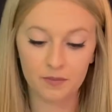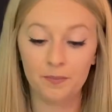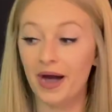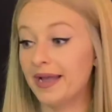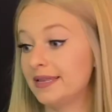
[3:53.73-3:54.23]

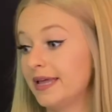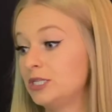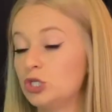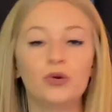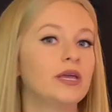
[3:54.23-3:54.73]
by
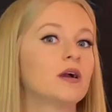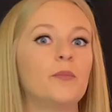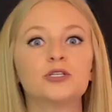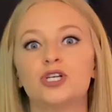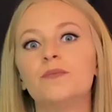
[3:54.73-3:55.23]
like doing a
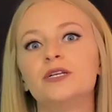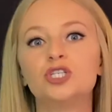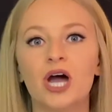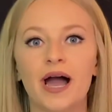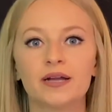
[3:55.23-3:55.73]
couple jumping
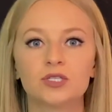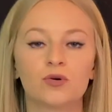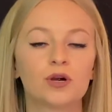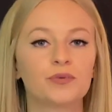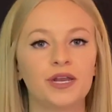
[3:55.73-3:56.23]
jacks
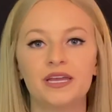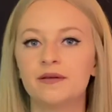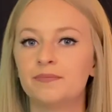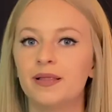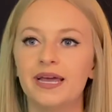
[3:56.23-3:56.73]
or running
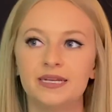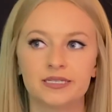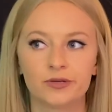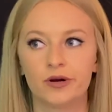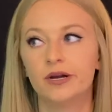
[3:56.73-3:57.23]
in
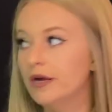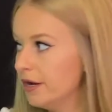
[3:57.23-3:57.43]
place or